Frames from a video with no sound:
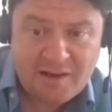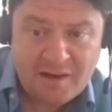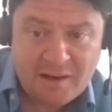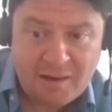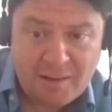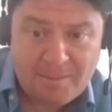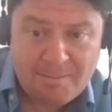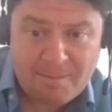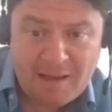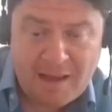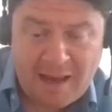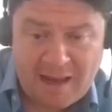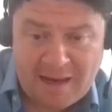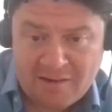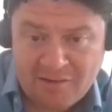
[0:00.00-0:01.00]

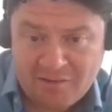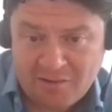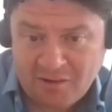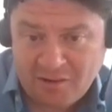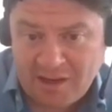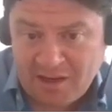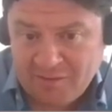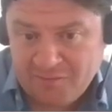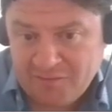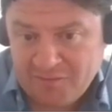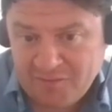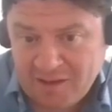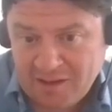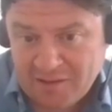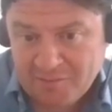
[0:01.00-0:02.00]
and I have
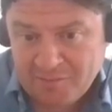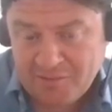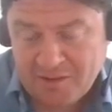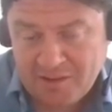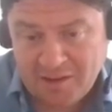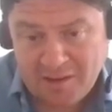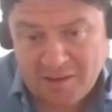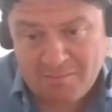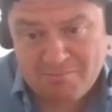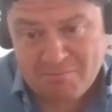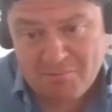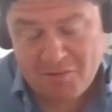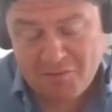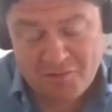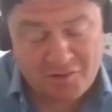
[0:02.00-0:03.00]
developed
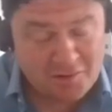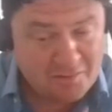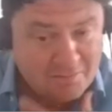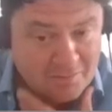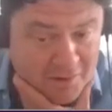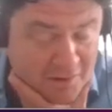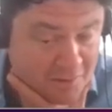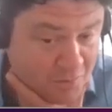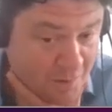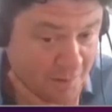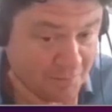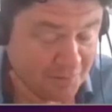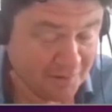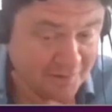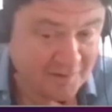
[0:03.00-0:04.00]
through my own
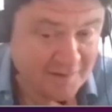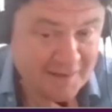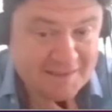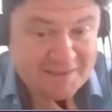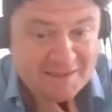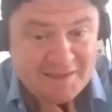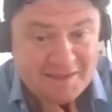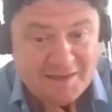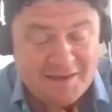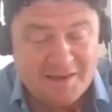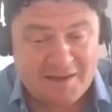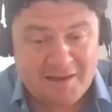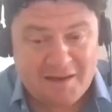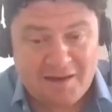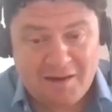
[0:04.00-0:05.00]
website actually
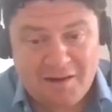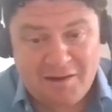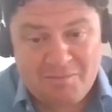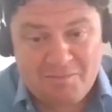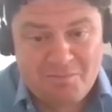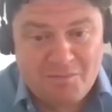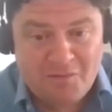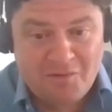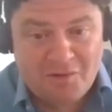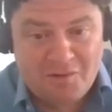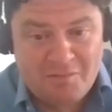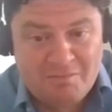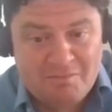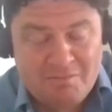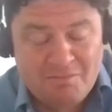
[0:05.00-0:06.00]

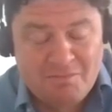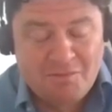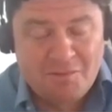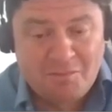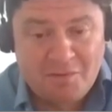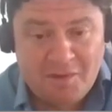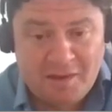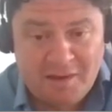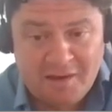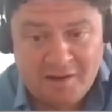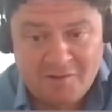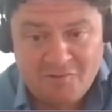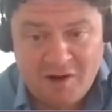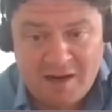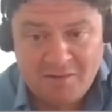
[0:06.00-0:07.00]
some thinking
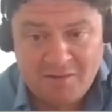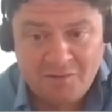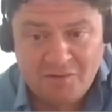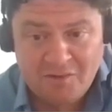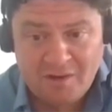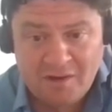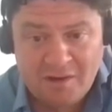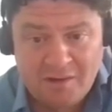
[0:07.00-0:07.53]
around